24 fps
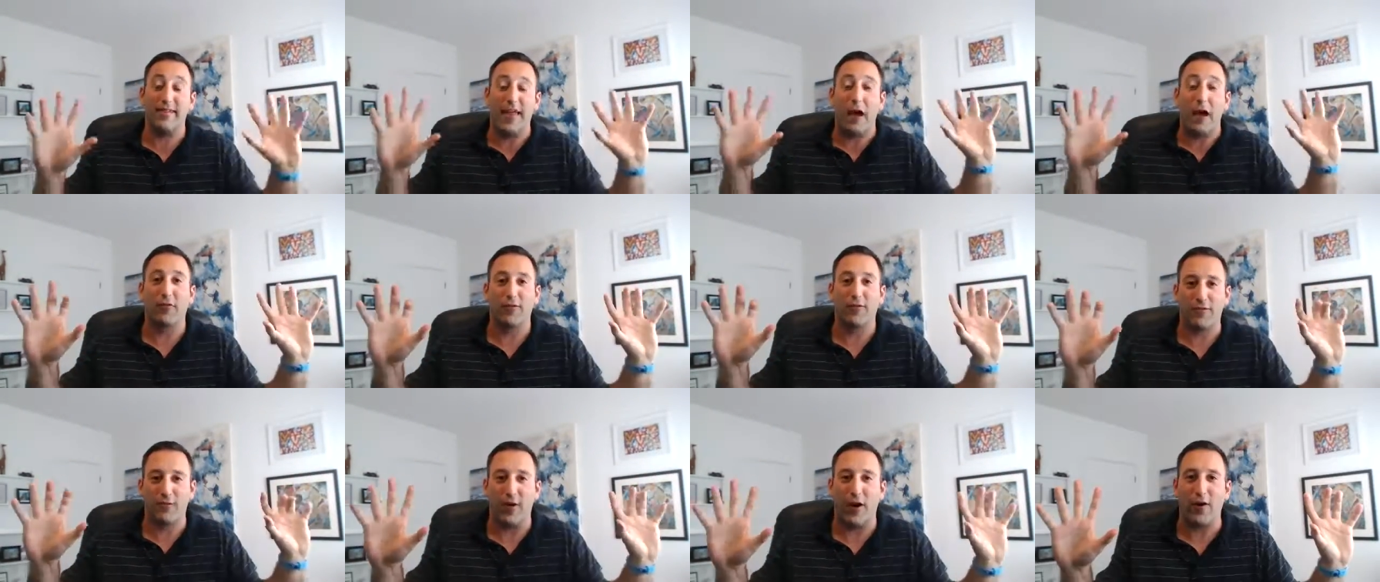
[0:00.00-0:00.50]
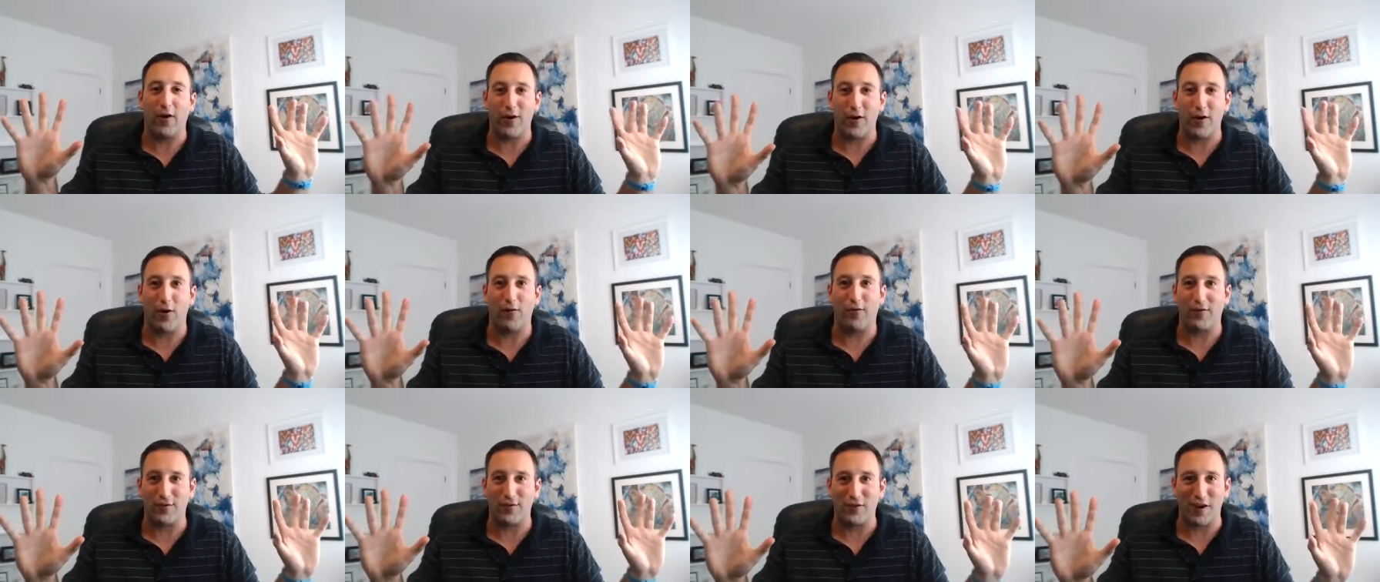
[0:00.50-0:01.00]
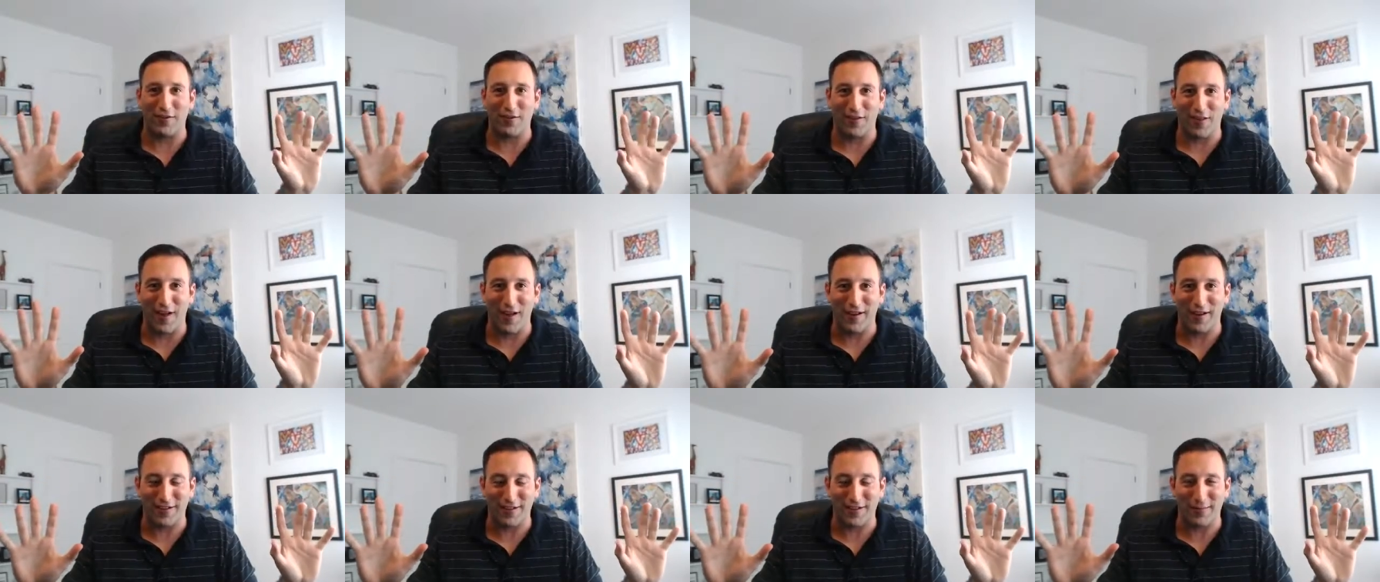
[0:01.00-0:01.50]
and that was very
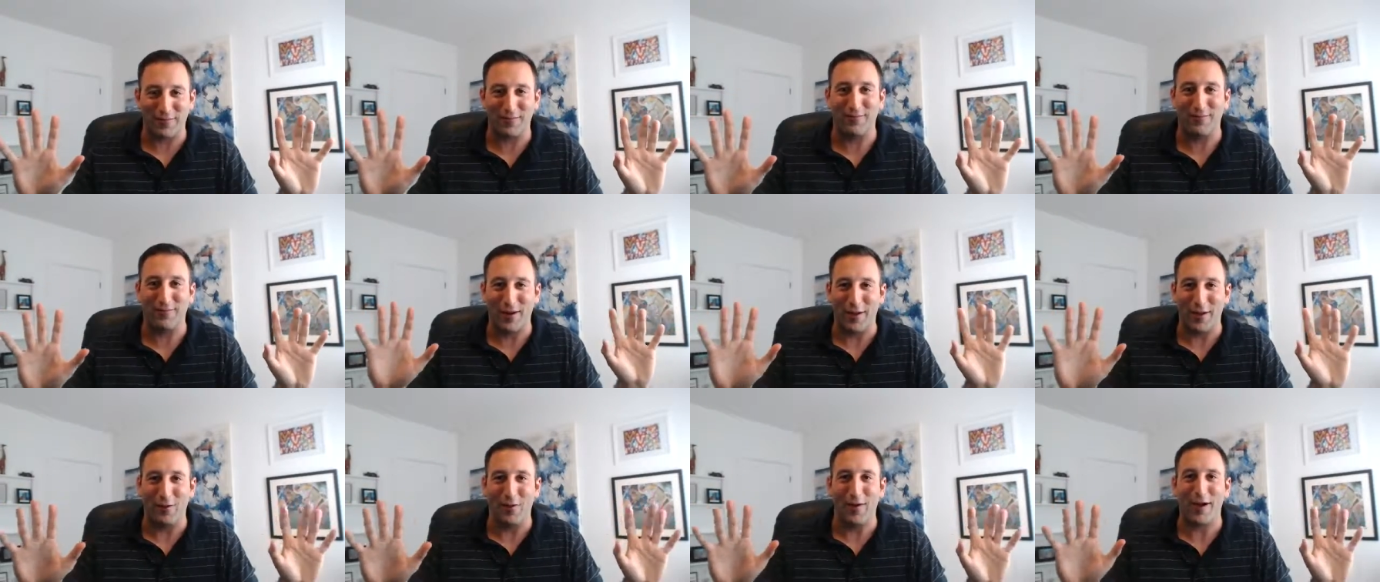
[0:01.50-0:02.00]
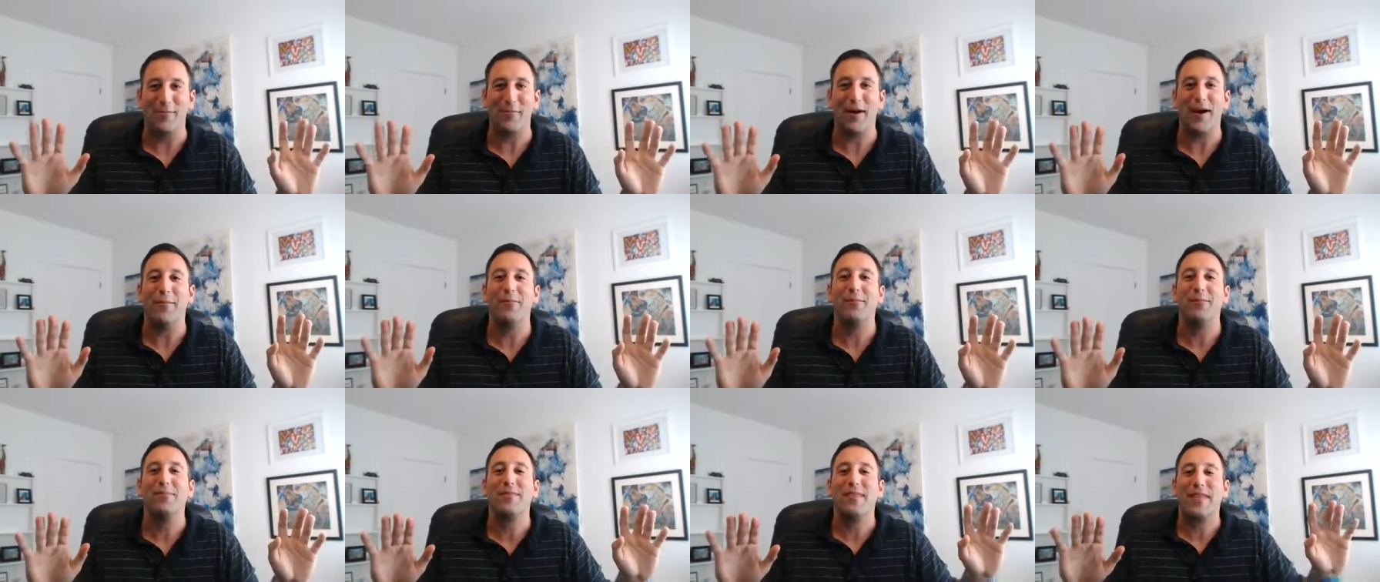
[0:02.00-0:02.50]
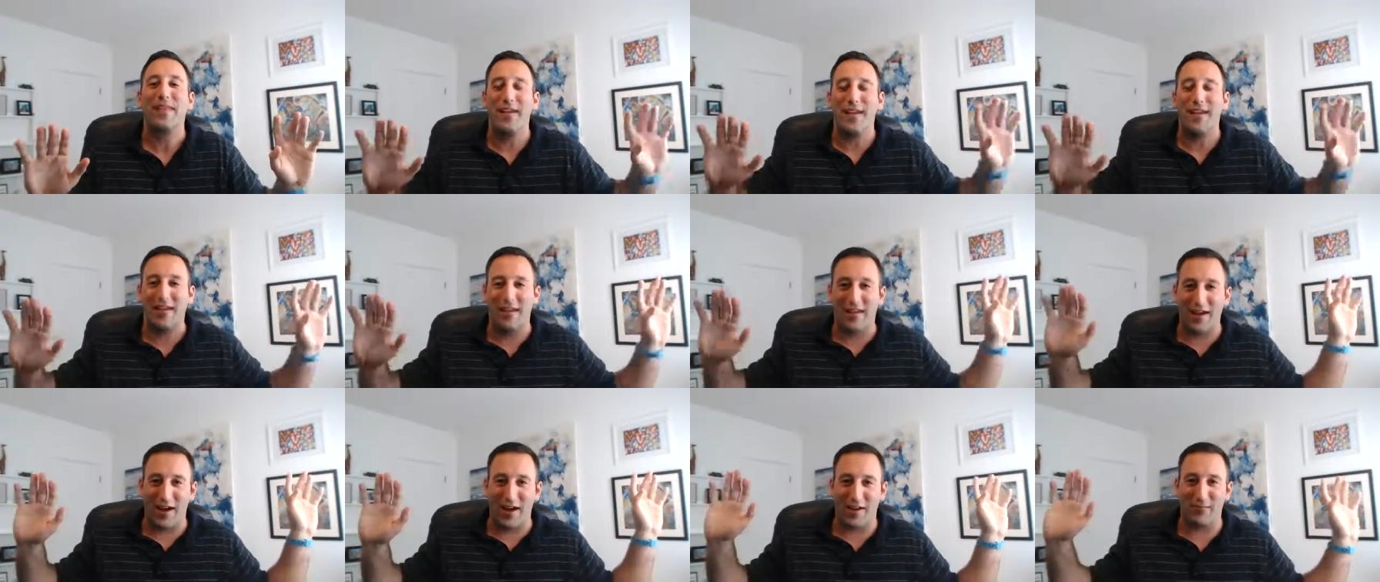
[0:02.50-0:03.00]
overgeneralizing, by the way, but
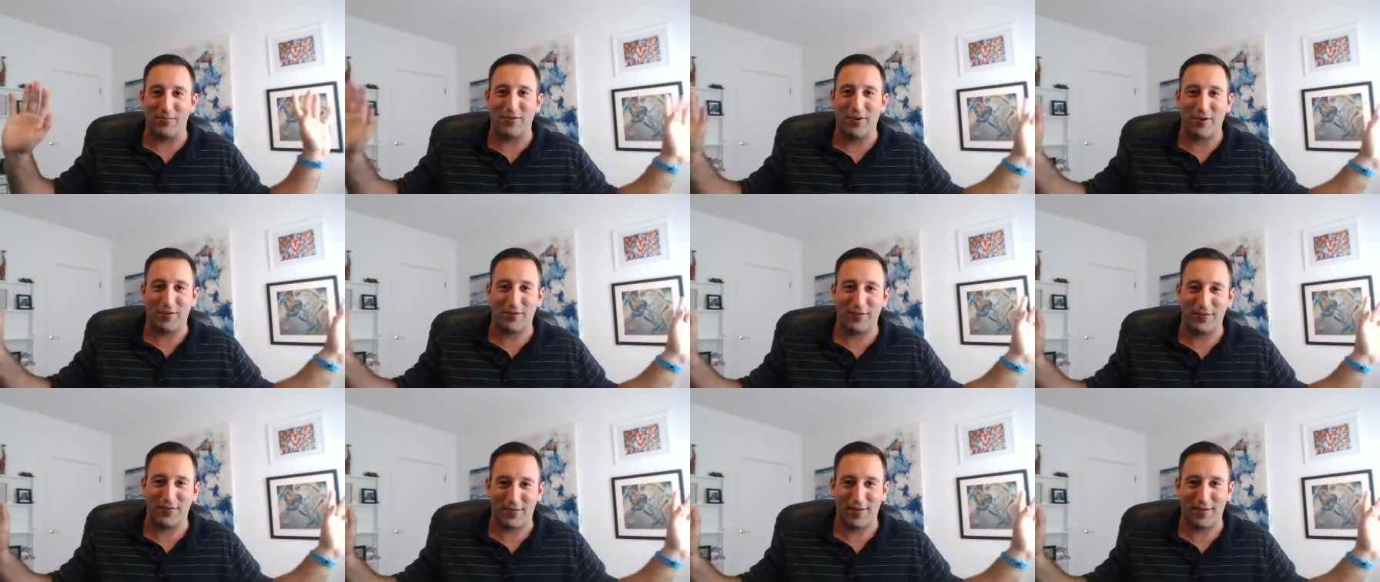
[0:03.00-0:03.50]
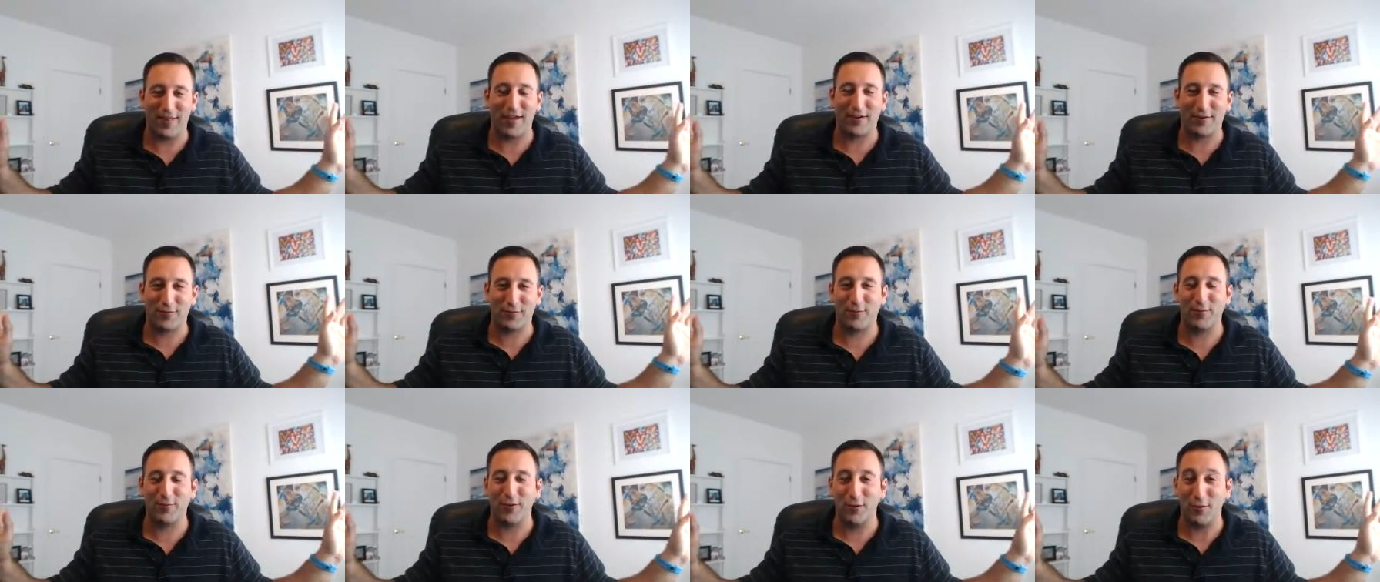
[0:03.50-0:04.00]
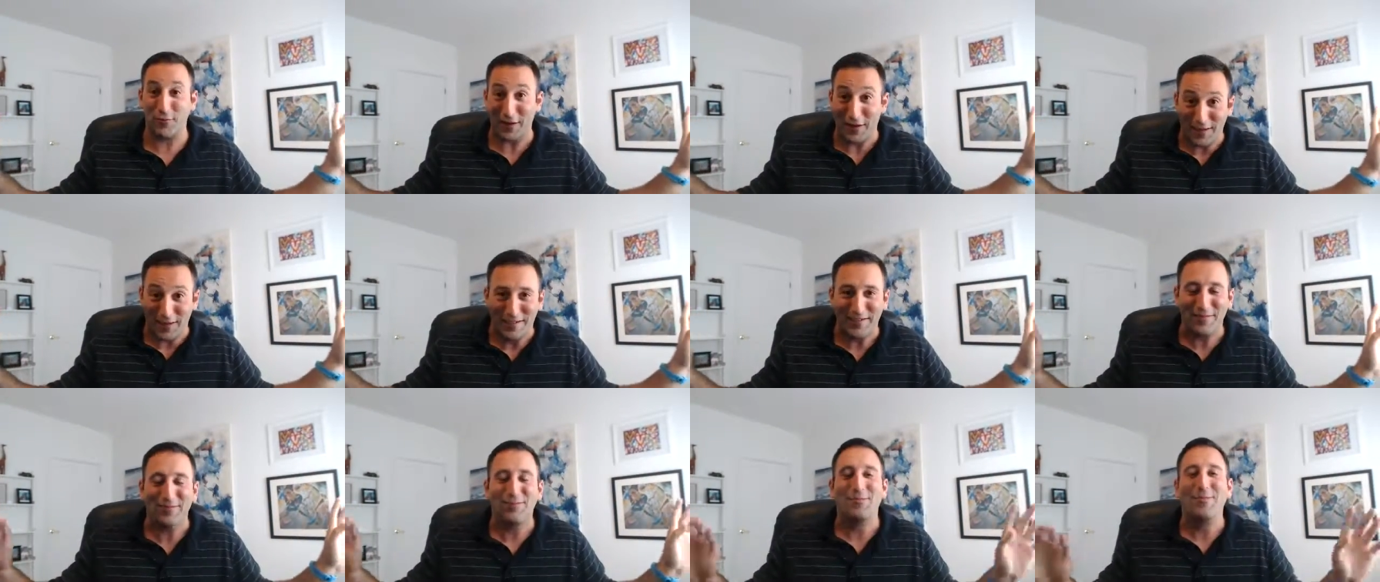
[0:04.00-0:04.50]
um, yes. for this, we'll use
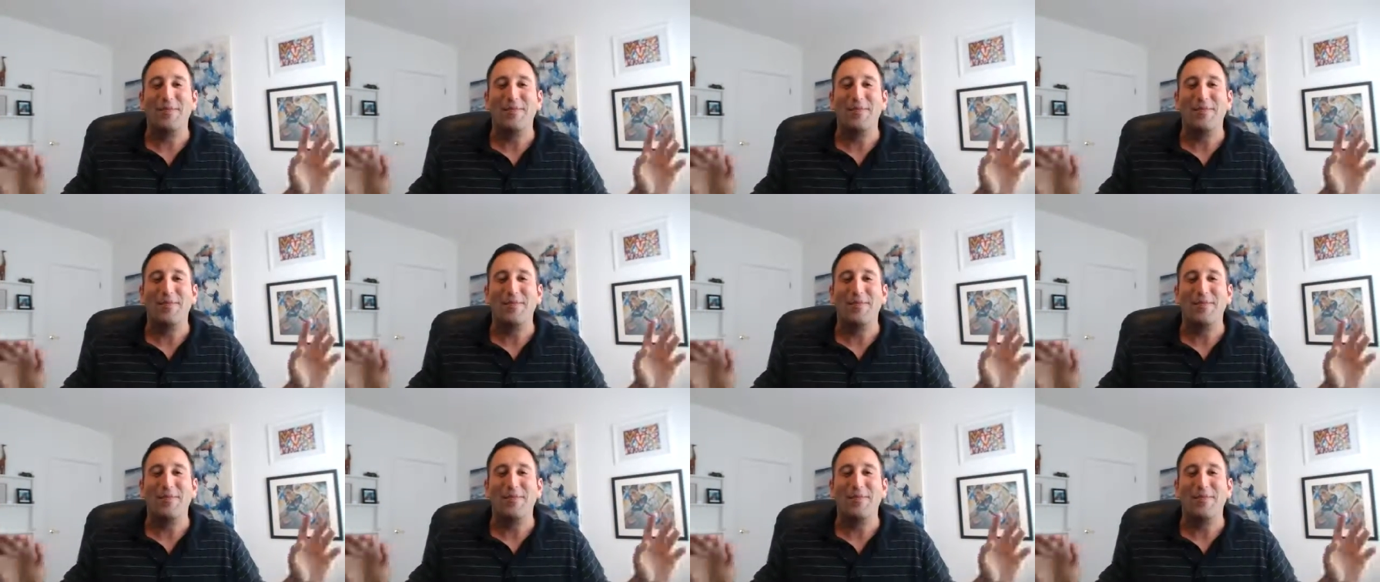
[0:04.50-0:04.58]
it.